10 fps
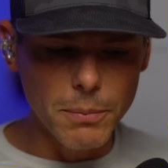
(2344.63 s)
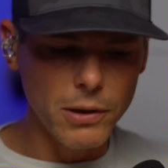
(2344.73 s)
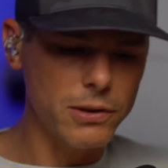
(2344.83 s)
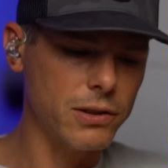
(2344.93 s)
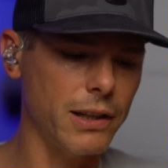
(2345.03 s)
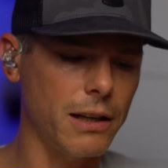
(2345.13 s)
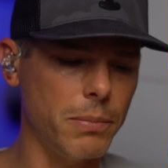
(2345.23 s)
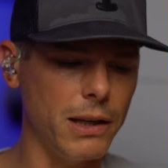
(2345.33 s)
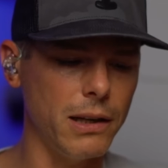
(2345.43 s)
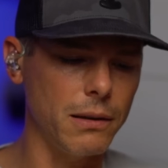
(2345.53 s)
books. They
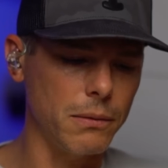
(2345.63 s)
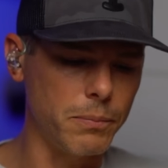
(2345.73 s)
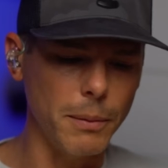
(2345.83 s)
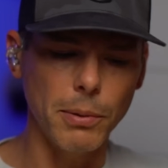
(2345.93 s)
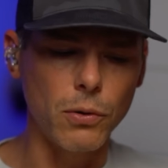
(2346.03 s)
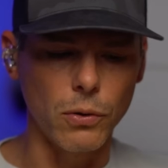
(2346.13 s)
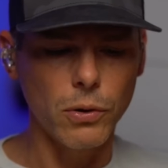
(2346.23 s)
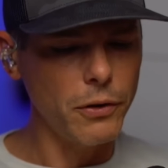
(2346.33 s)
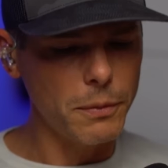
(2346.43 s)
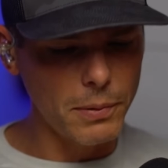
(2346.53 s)
could be biblical
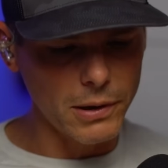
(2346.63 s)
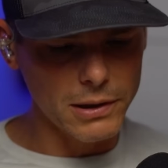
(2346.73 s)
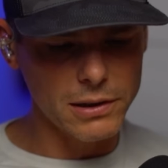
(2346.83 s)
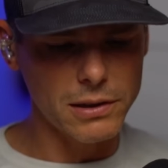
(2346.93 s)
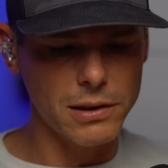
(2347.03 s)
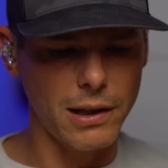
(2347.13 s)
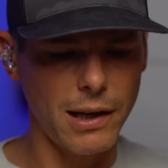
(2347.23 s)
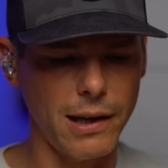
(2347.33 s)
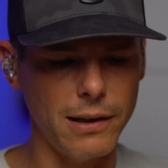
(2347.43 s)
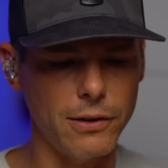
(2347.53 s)
growth books.
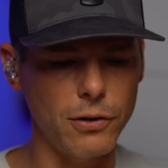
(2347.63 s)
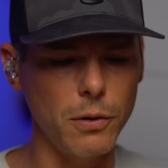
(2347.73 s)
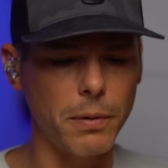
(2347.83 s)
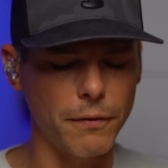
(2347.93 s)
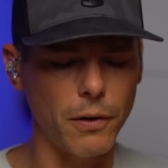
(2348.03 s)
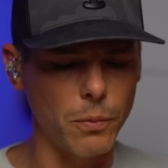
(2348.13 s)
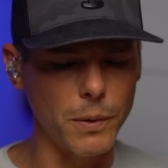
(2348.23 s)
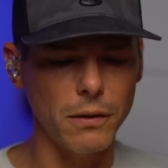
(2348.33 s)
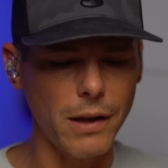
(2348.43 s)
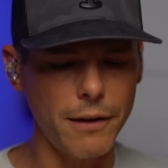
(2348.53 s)
I do prefer
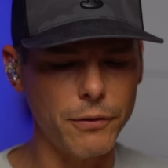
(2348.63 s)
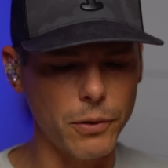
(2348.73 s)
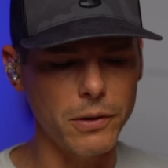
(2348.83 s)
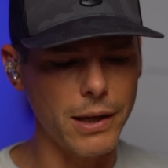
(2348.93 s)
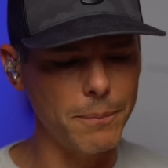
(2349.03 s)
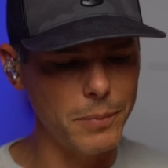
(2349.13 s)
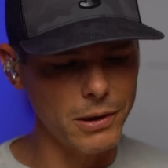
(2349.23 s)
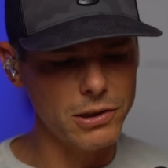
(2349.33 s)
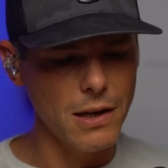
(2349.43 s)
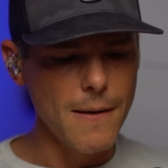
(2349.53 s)
real life growth type
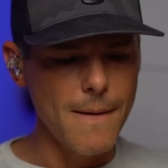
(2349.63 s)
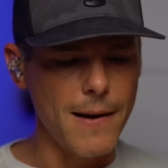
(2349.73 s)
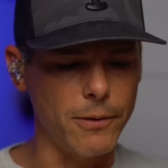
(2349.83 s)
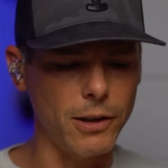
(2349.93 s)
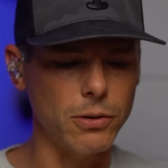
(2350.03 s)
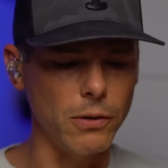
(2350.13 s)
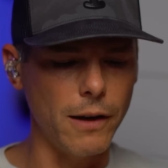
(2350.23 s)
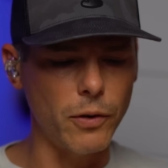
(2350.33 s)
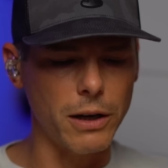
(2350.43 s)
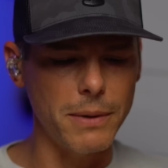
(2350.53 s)
books. I would also
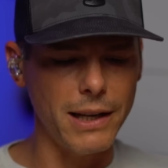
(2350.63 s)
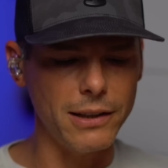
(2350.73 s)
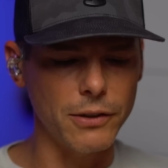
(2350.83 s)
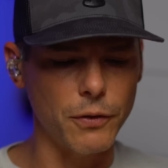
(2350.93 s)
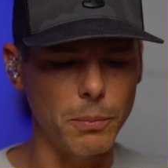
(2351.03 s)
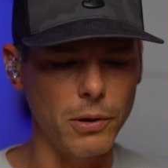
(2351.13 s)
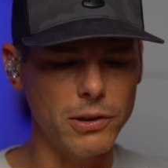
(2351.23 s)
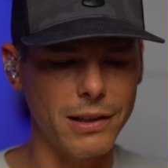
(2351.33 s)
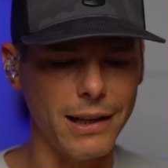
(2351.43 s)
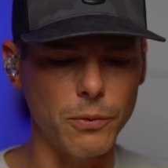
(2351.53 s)
love recommendations for
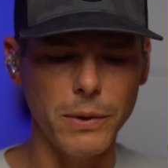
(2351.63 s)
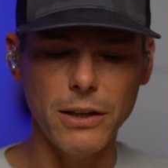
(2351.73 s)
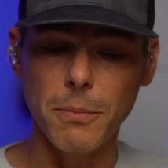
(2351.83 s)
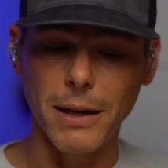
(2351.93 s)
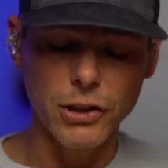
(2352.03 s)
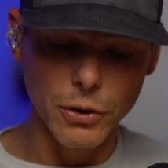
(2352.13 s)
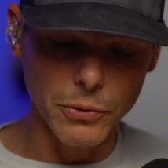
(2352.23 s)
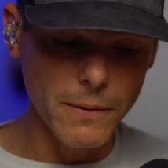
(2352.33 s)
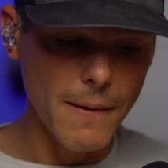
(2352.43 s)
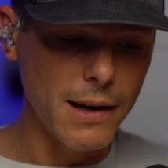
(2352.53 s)
books that I could read to my
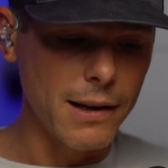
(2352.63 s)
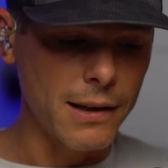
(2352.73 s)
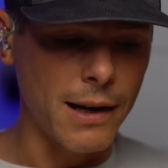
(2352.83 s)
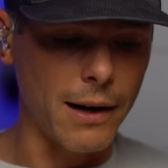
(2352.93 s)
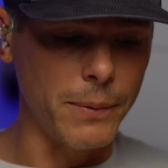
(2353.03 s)
children. I